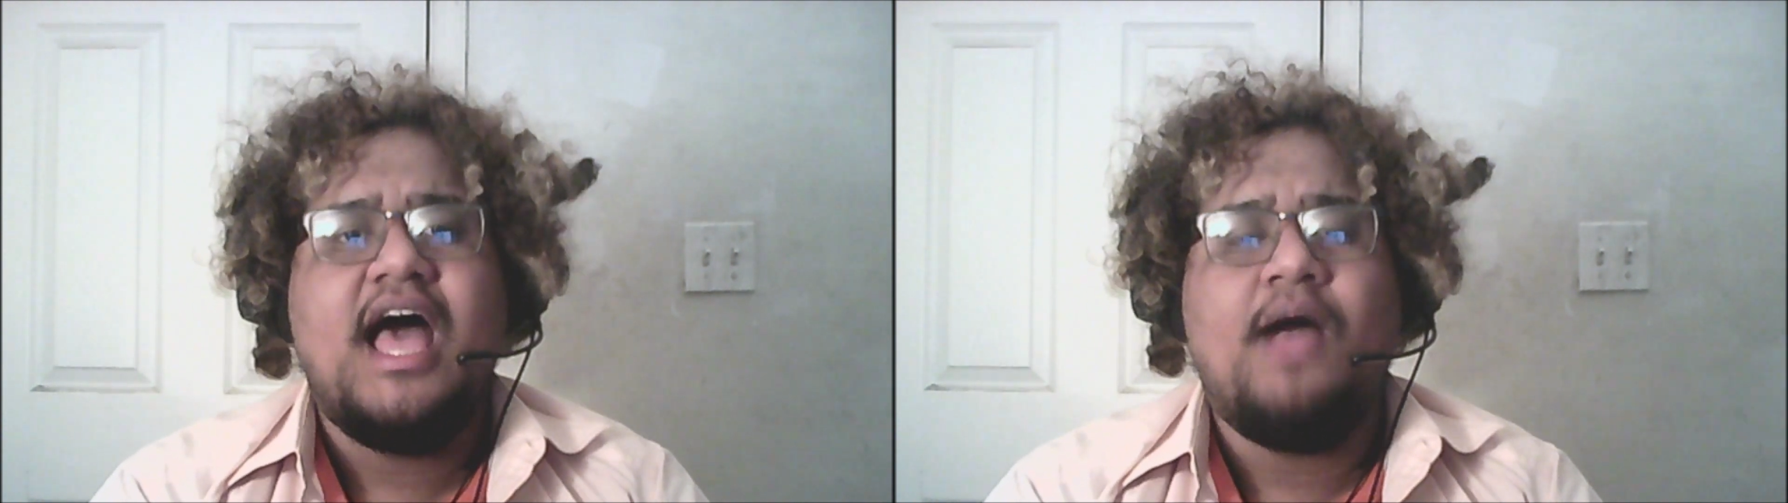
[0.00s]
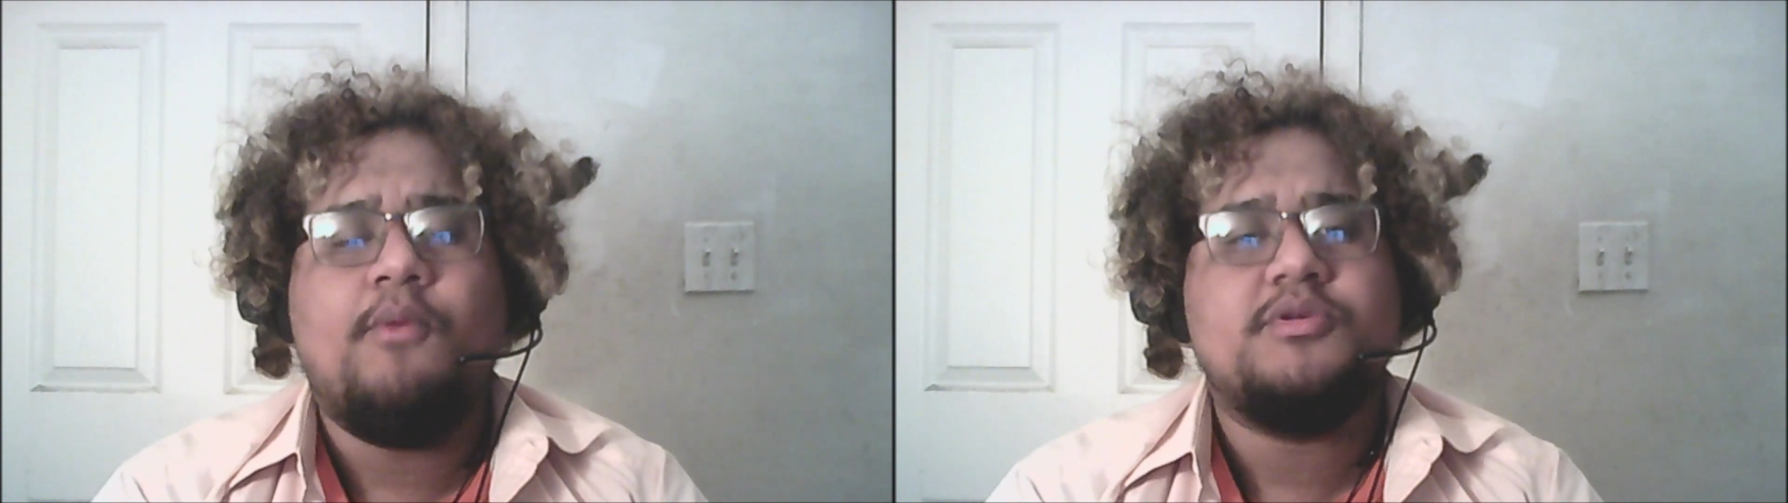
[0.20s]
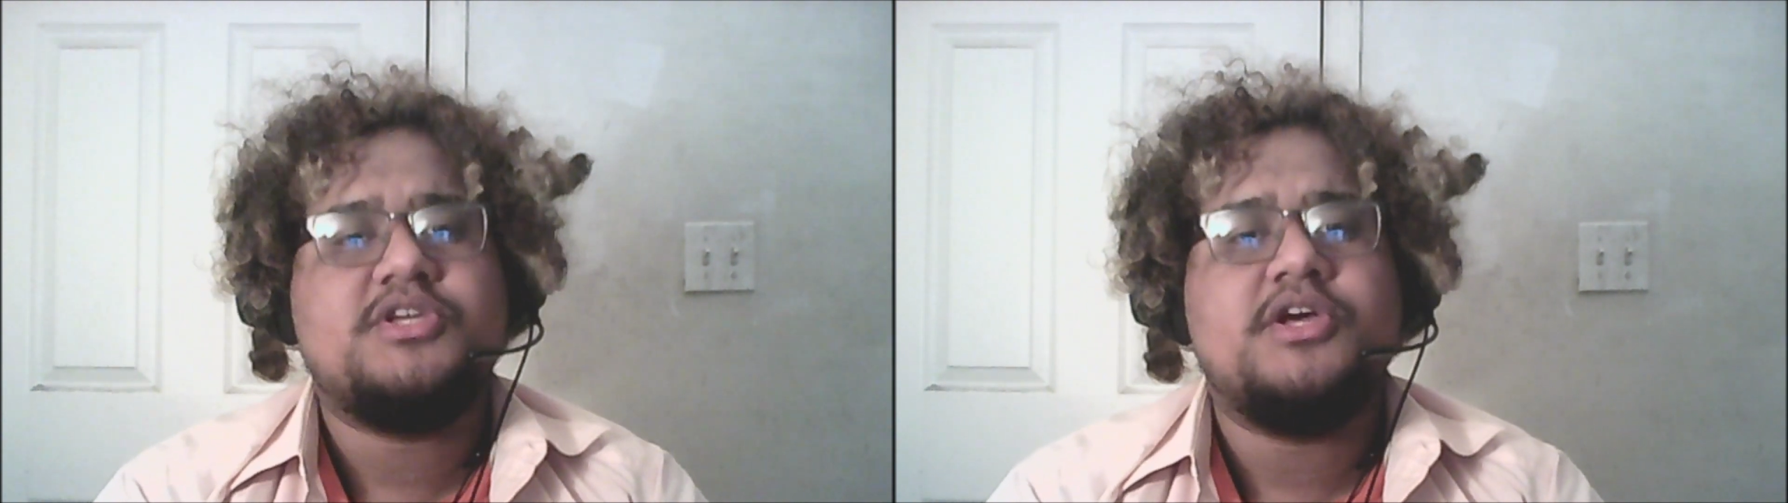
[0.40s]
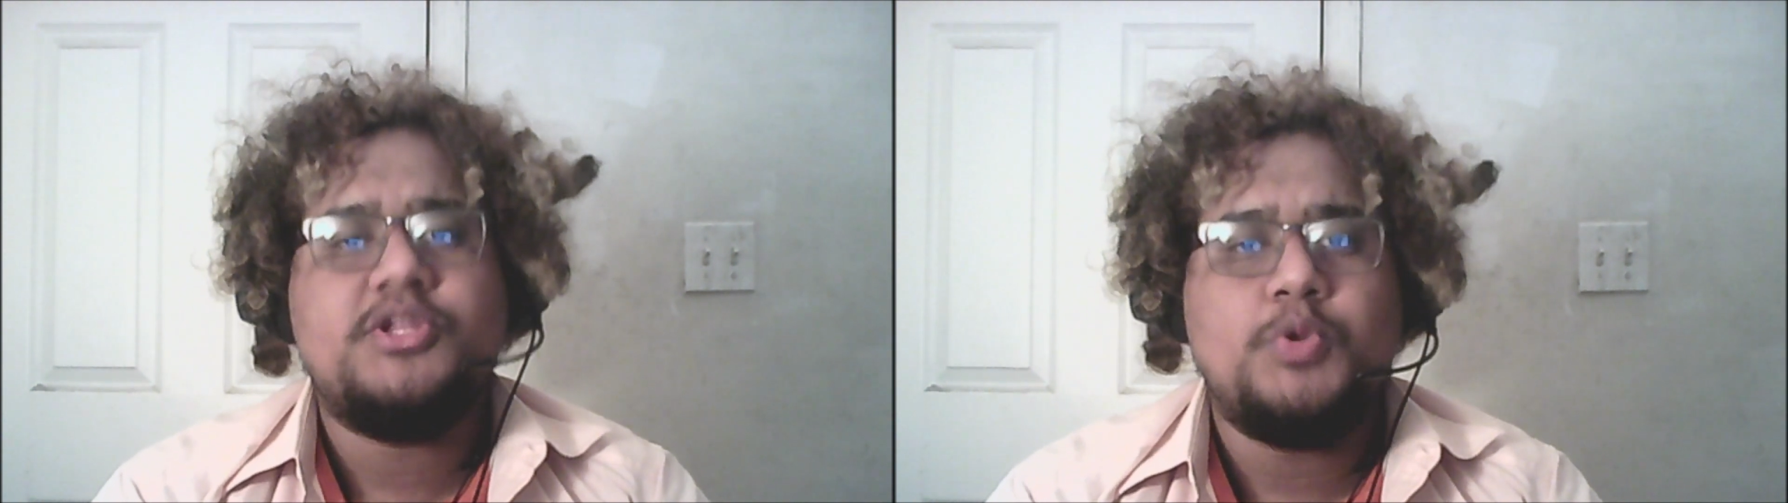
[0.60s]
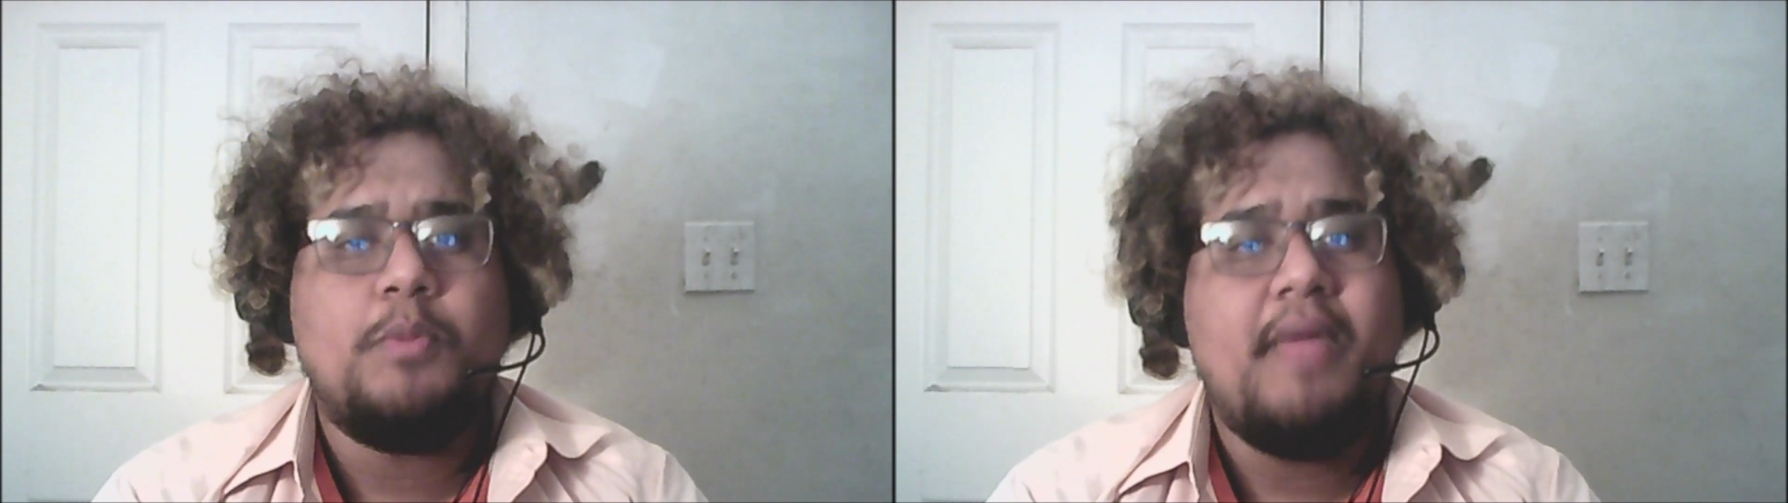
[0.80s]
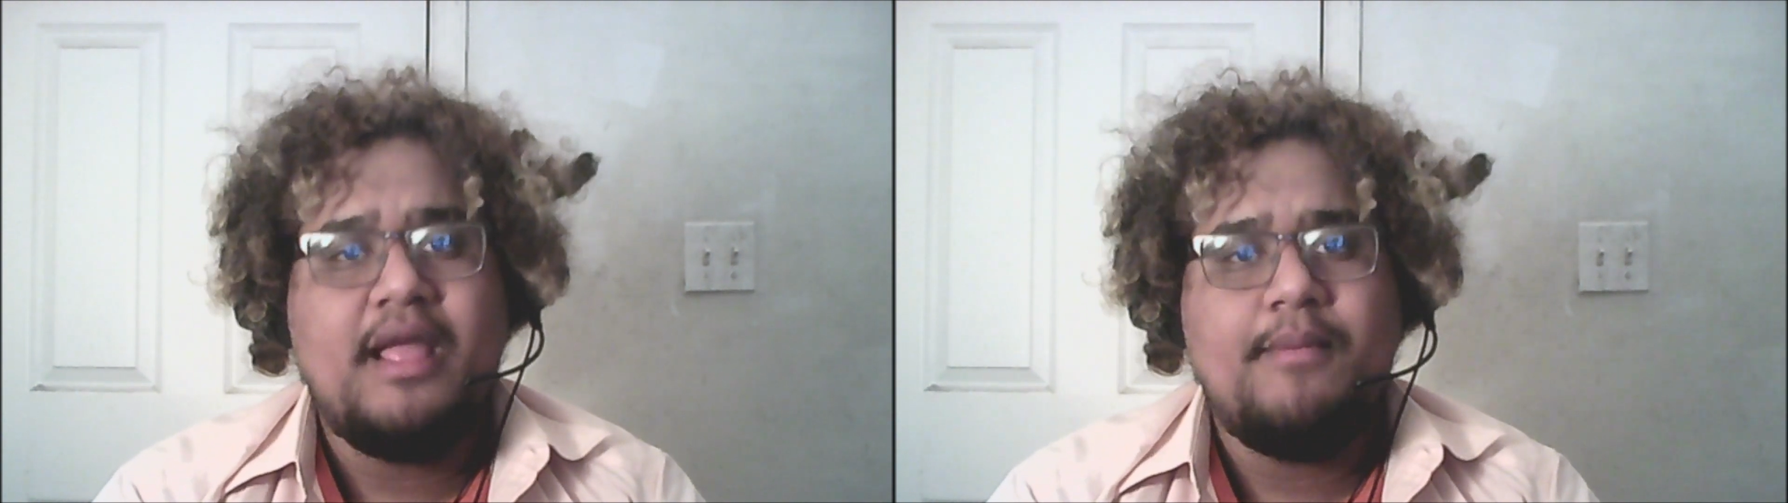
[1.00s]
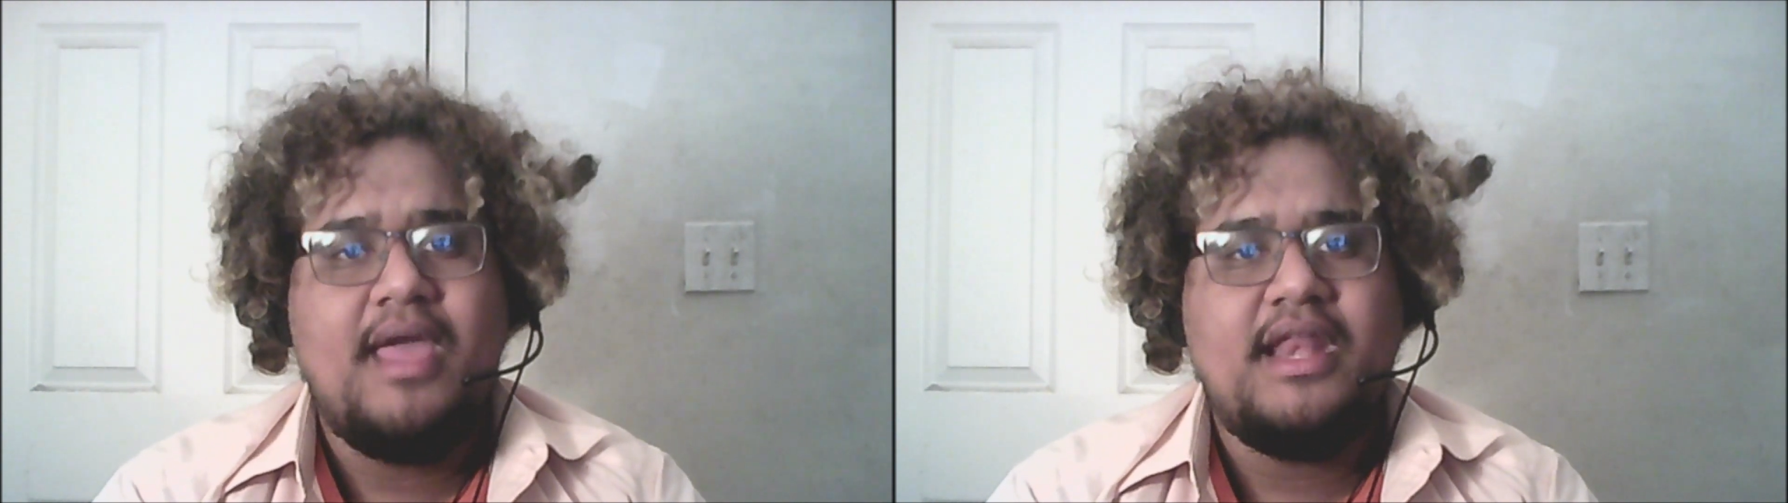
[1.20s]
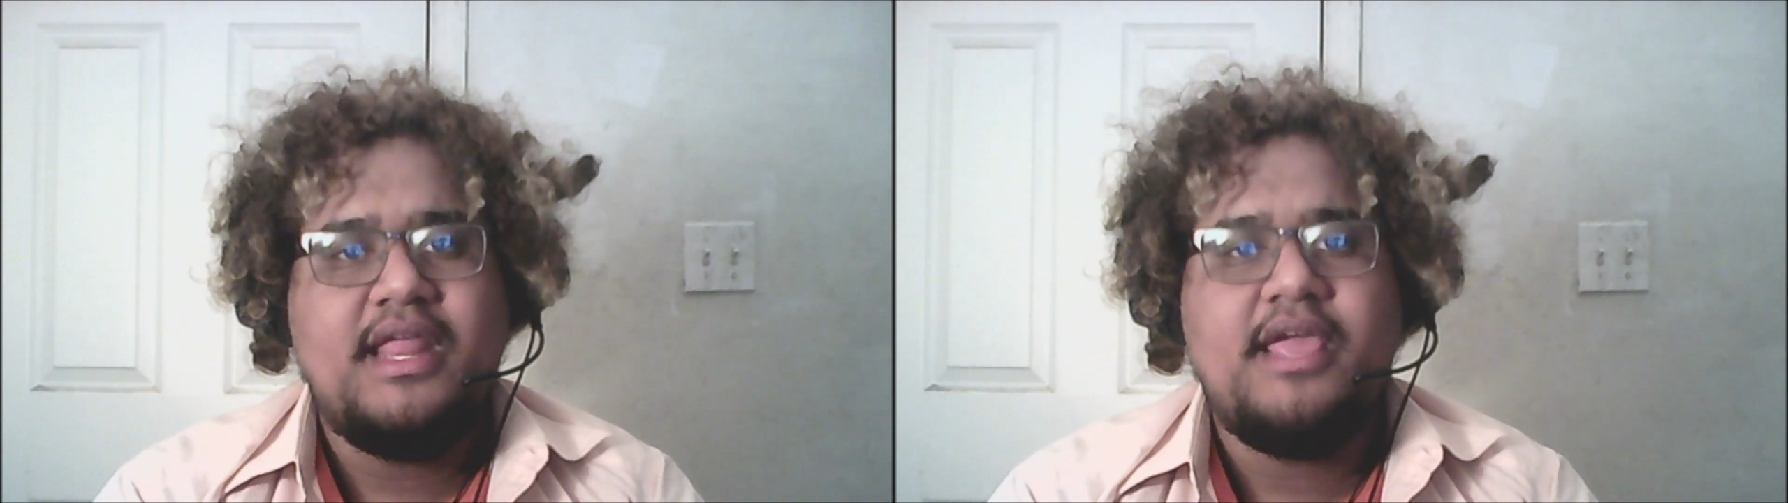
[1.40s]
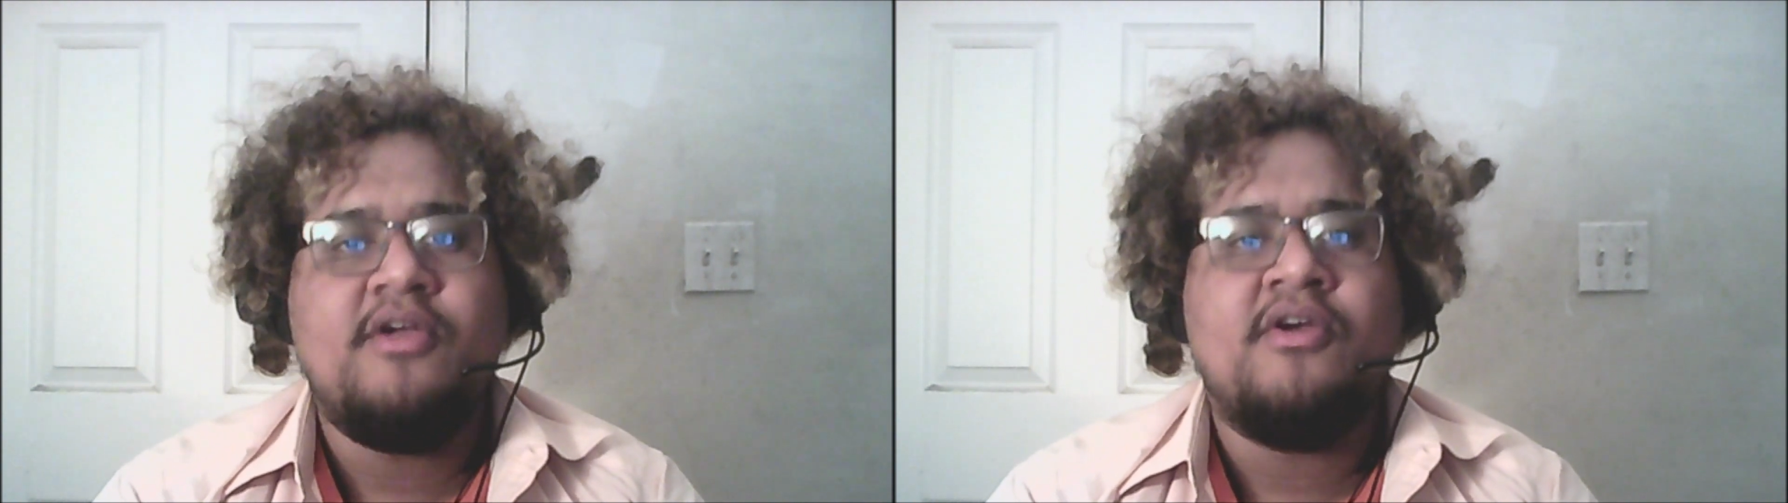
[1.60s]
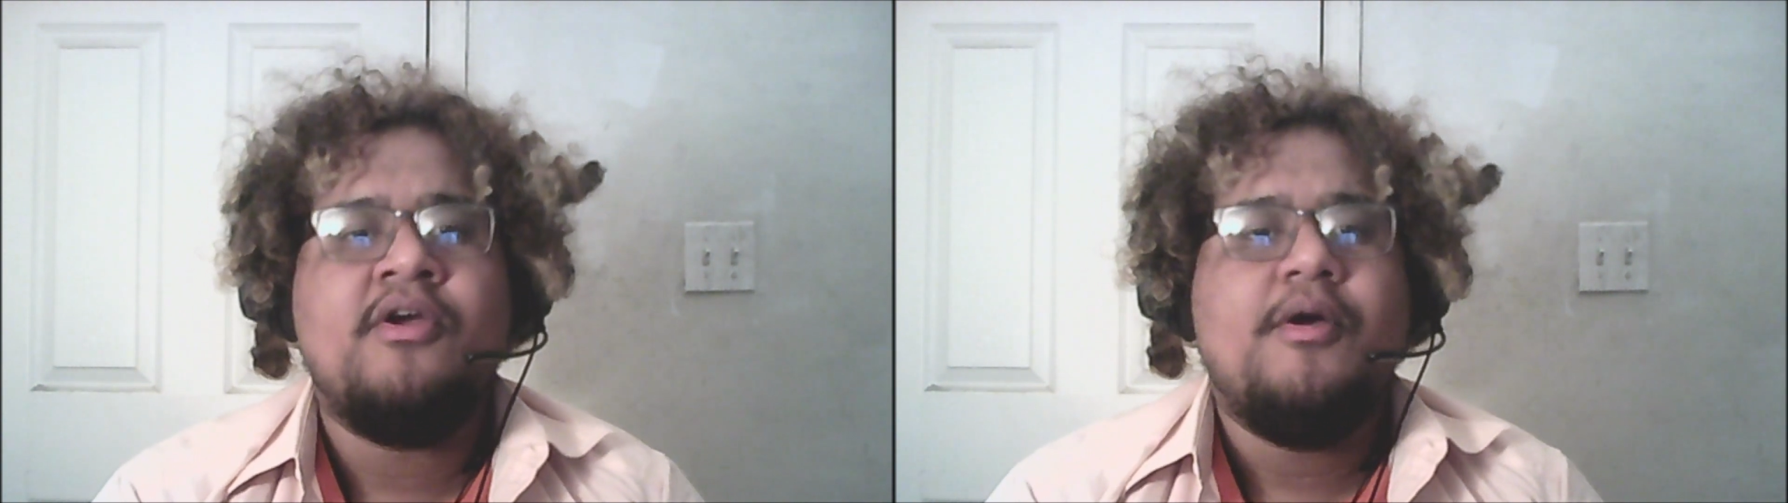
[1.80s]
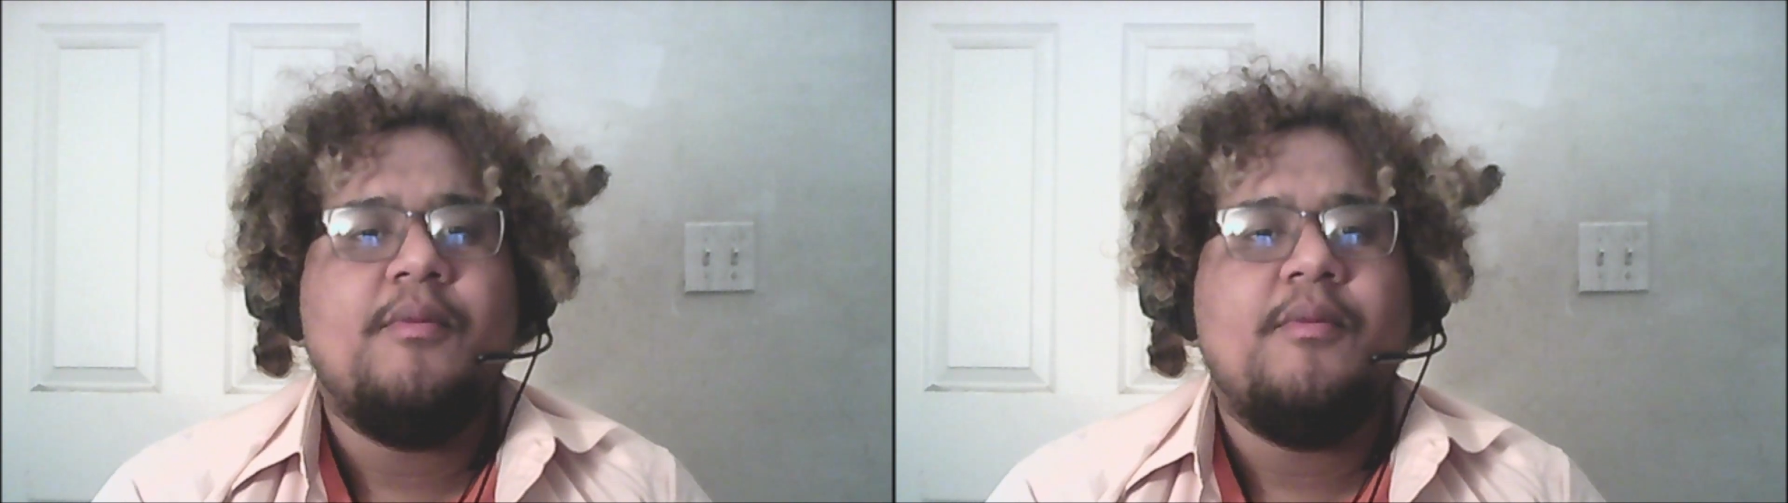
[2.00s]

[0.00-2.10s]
I was going to do a Mega Man here,